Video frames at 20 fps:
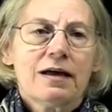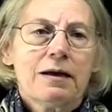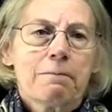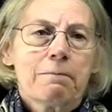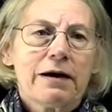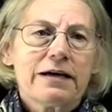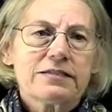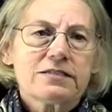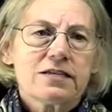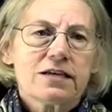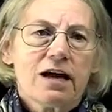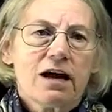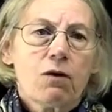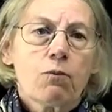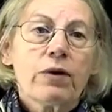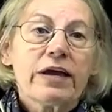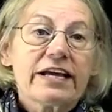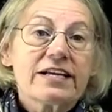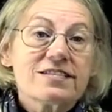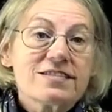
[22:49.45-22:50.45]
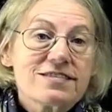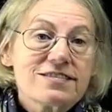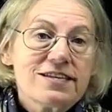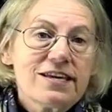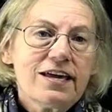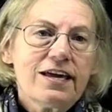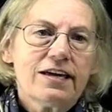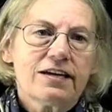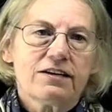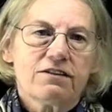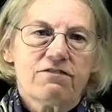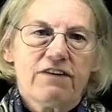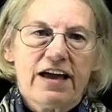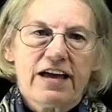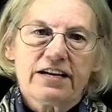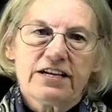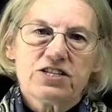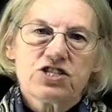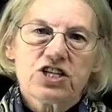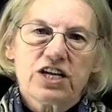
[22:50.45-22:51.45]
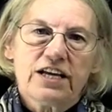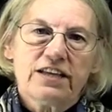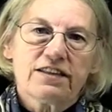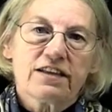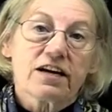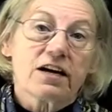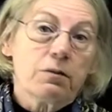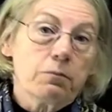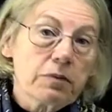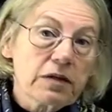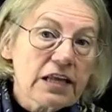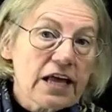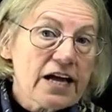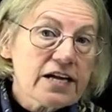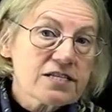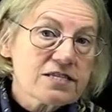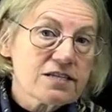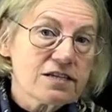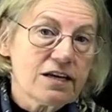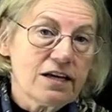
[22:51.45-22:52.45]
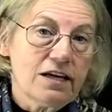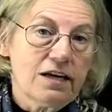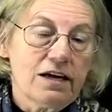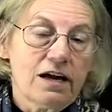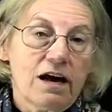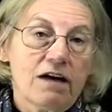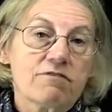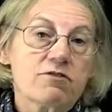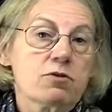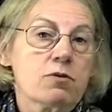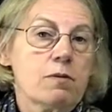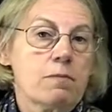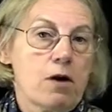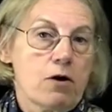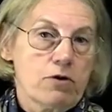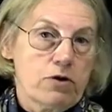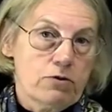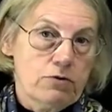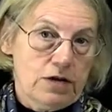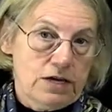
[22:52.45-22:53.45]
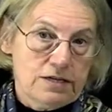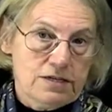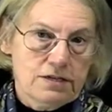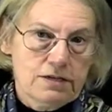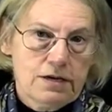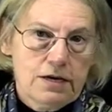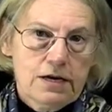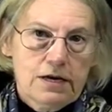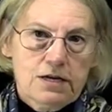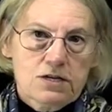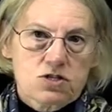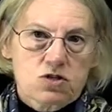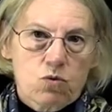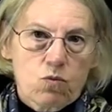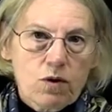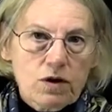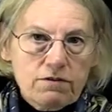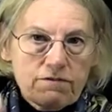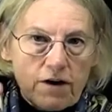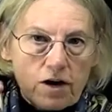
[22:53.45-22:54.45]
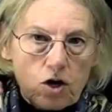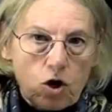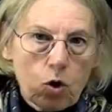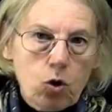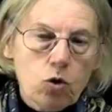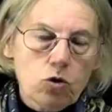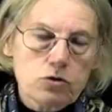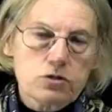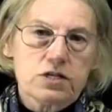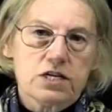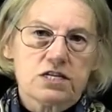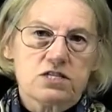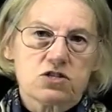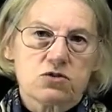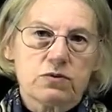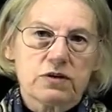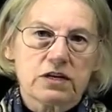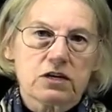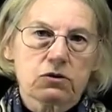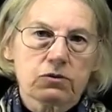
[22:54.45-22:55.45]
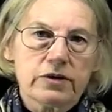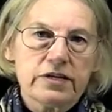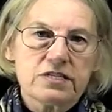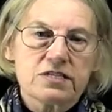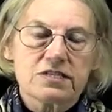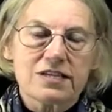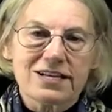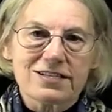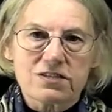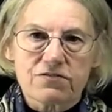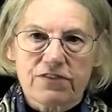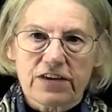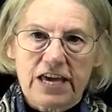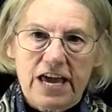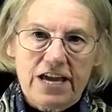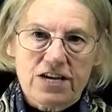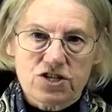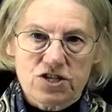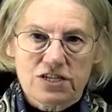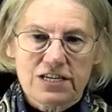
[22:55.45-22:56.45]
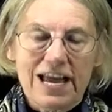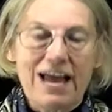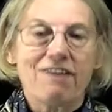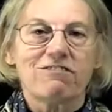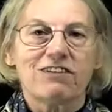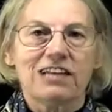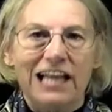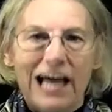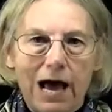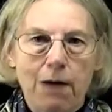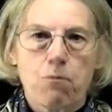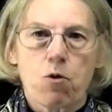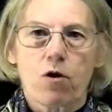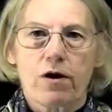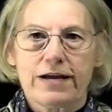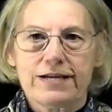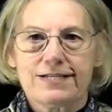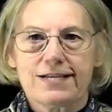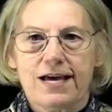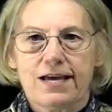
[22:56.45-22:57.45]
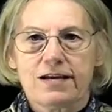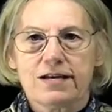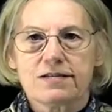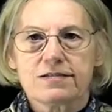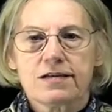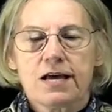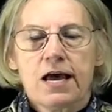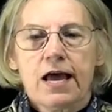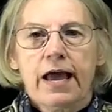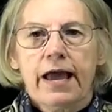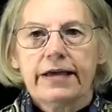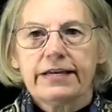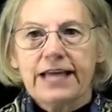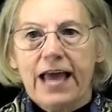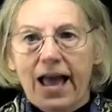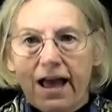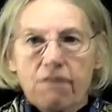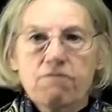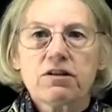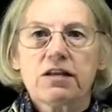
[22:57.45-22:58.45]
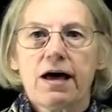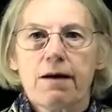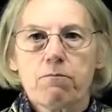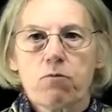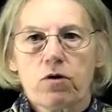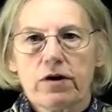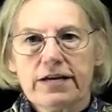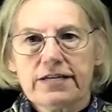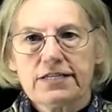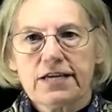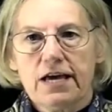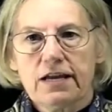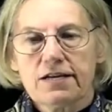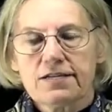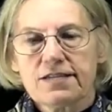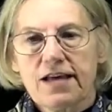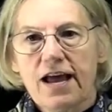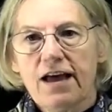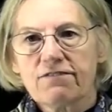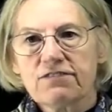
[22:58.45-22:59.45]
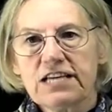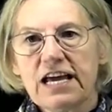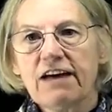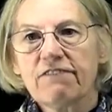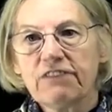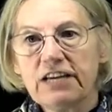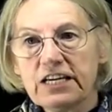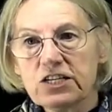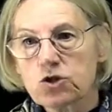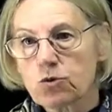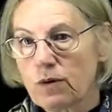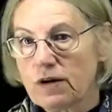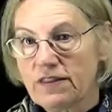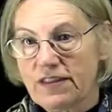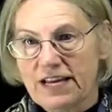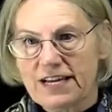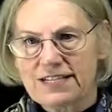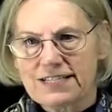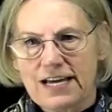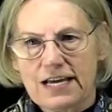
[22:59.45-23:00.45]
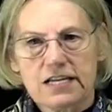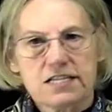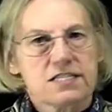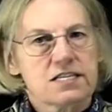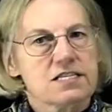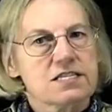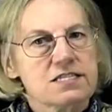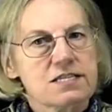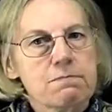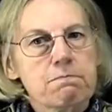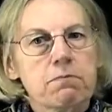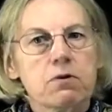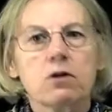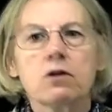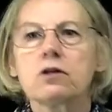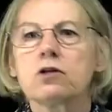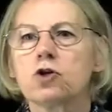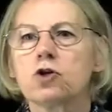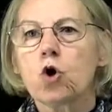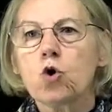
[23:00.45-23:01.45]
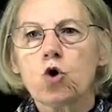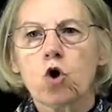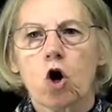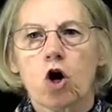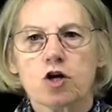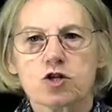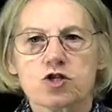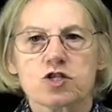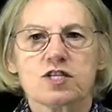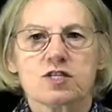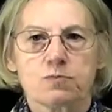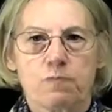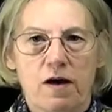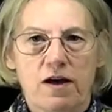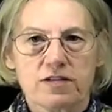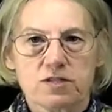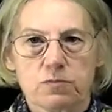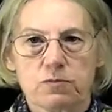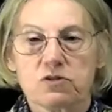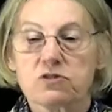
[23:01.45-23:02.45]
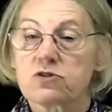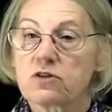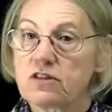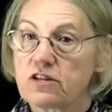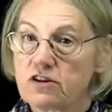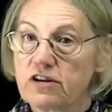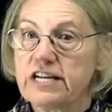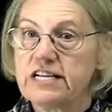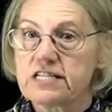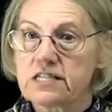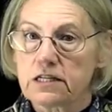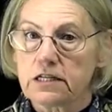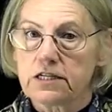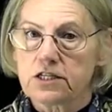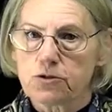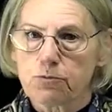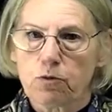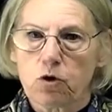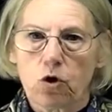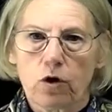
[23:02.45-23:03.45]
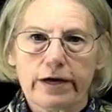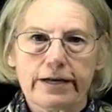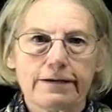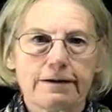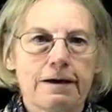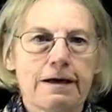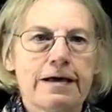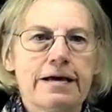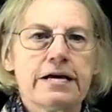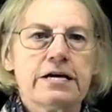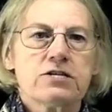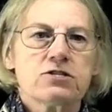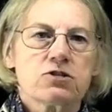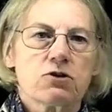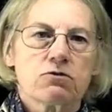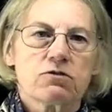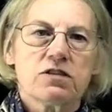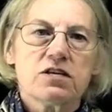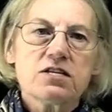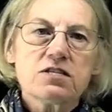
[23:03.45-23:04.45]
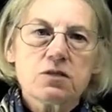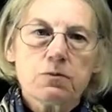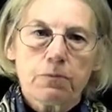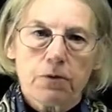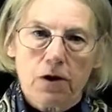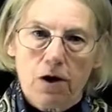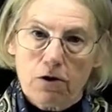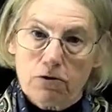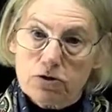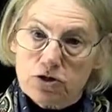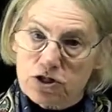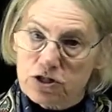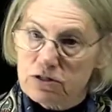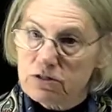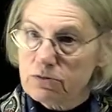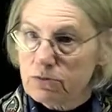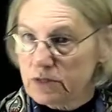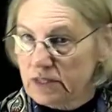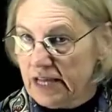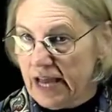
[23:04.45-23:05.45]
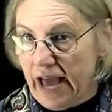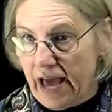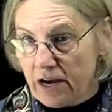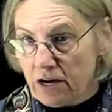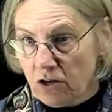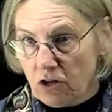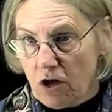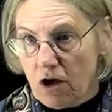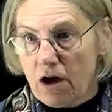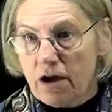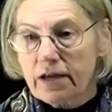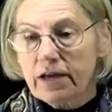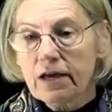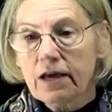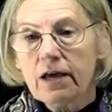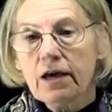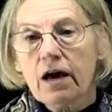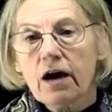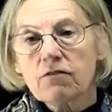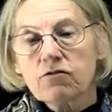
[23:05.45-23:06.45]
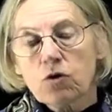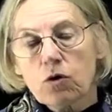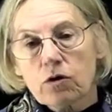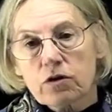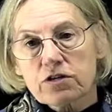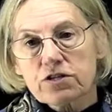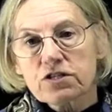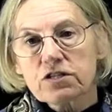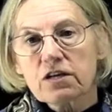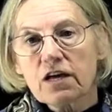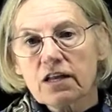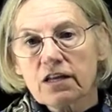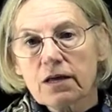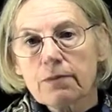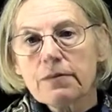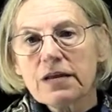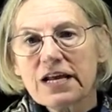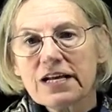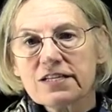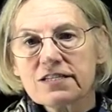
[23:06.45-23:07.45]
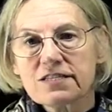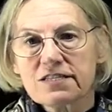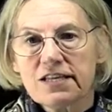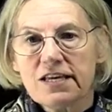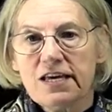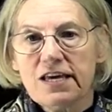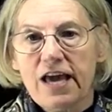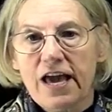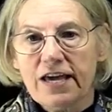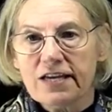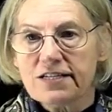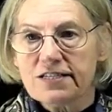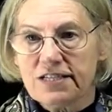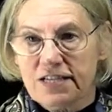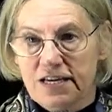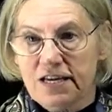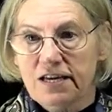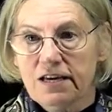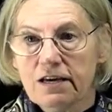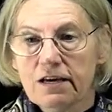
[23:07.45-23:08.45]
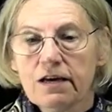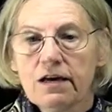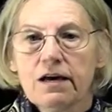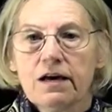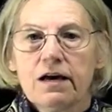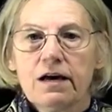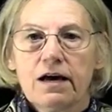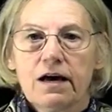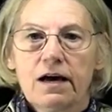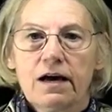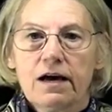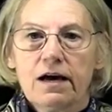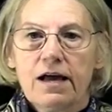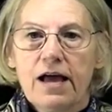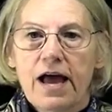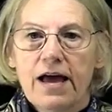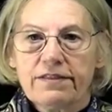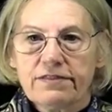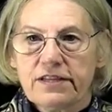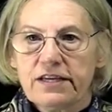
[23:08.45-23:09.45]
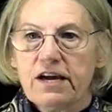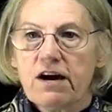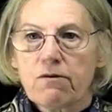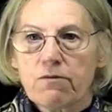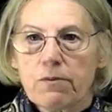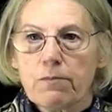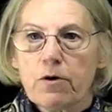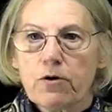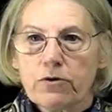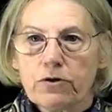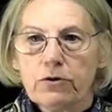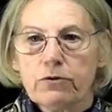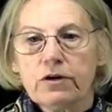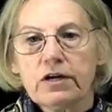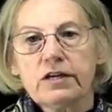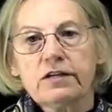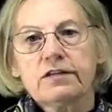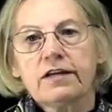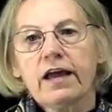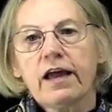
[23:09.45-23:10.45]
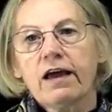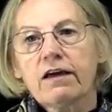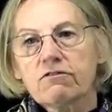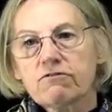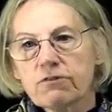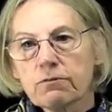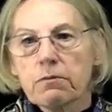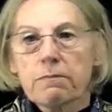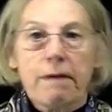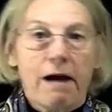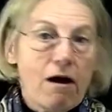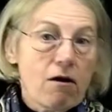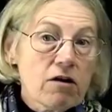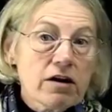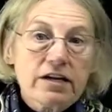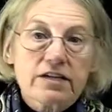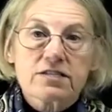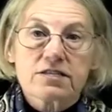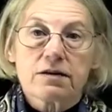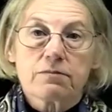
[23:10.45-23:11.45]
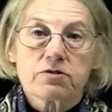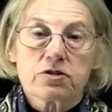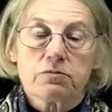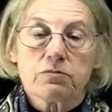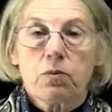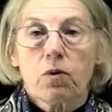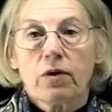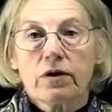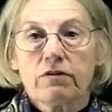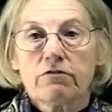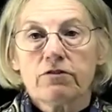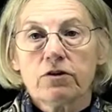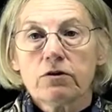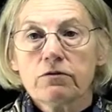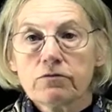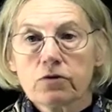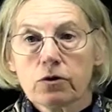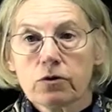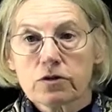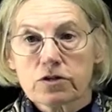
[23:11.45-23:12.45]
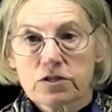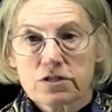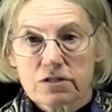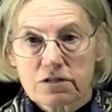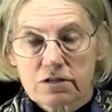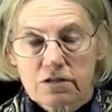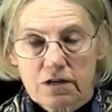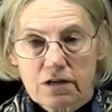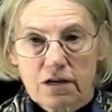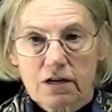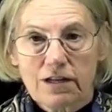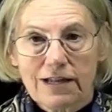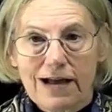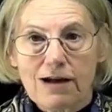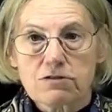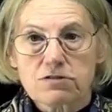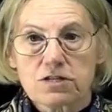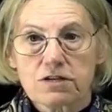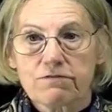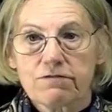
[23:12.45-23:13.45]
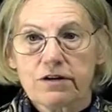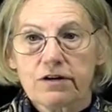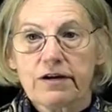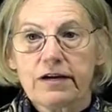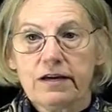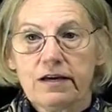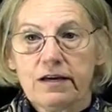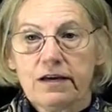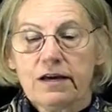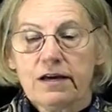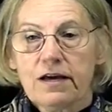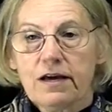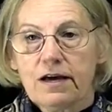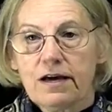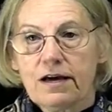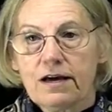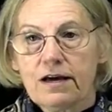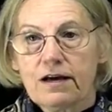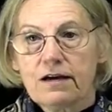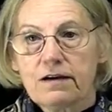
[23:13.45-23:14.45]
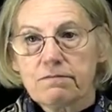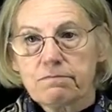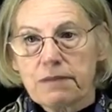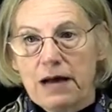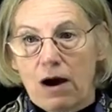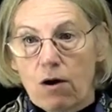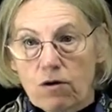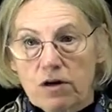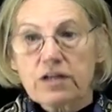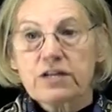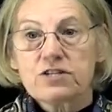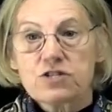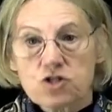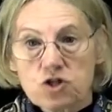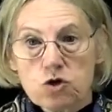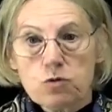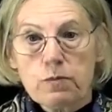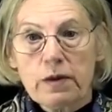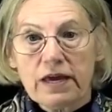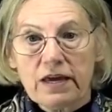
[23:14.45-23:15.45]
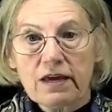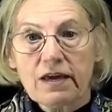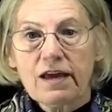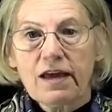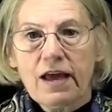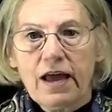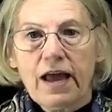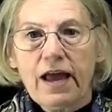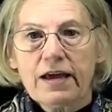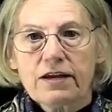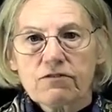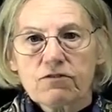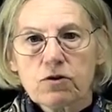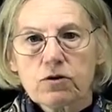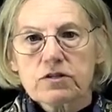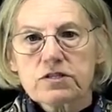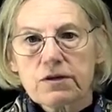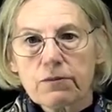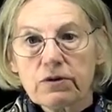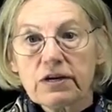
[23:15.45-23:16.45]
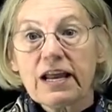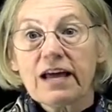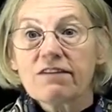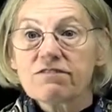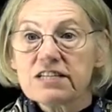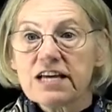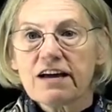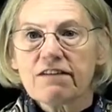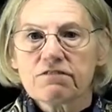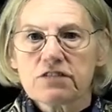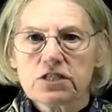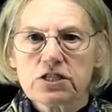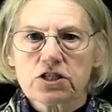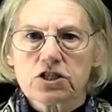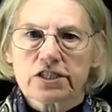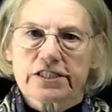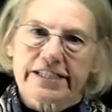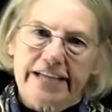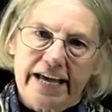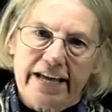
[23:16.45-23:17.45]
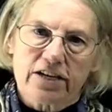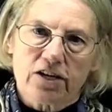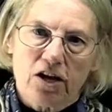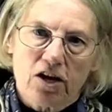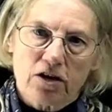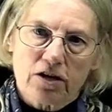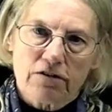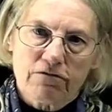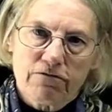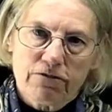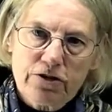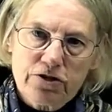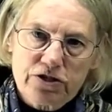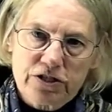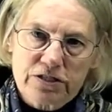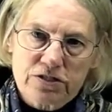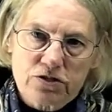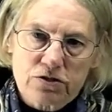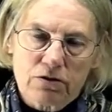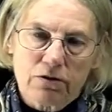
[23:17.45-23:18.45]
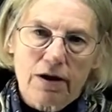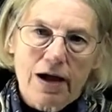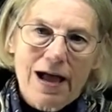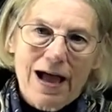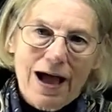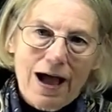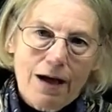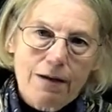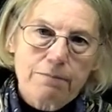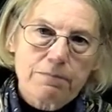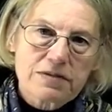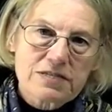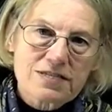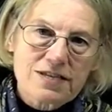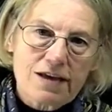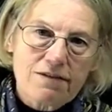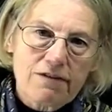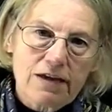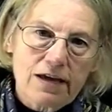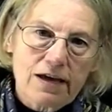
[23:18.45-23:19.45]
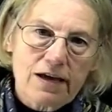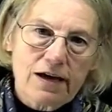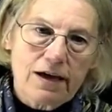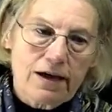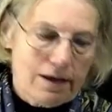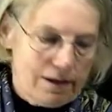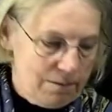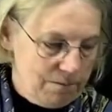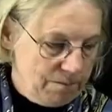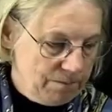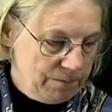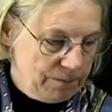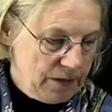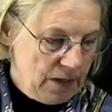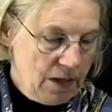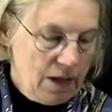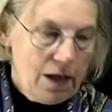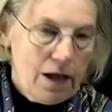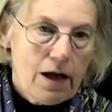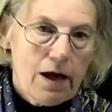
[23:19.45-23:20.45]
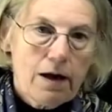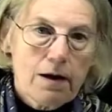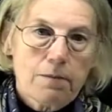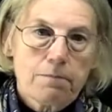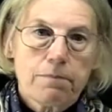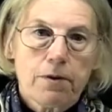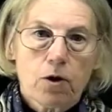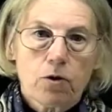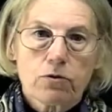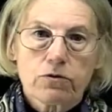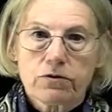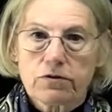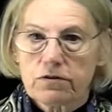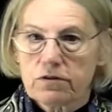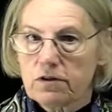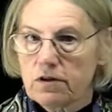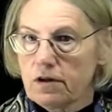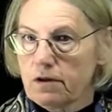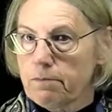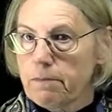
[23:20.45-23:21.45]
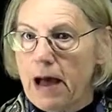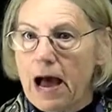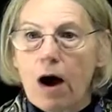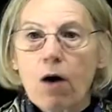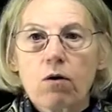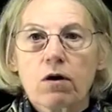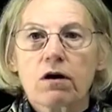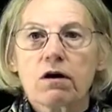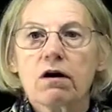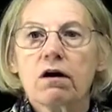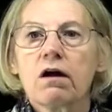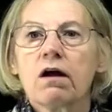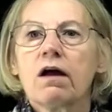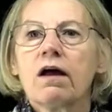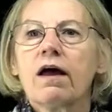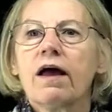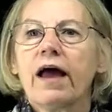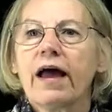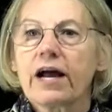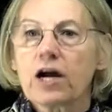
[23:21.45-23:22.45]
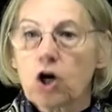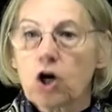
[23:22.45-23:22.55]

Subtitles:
But we can see an advantage in the complexity of the remote unit. So one of our goals is to increase densification, to have a lot more antennas. And to have a lot more antennas, I have to have each one of the antennas as simple, cost as possible so they're easily deployed. So this approach with the analog, of course, eliminates the A to D at the remote unit. And from a power consumption point of view, of course, clouds are very power consuming, and of course I wouldn't have to have the digital to analog conversion. So I'm saving both power and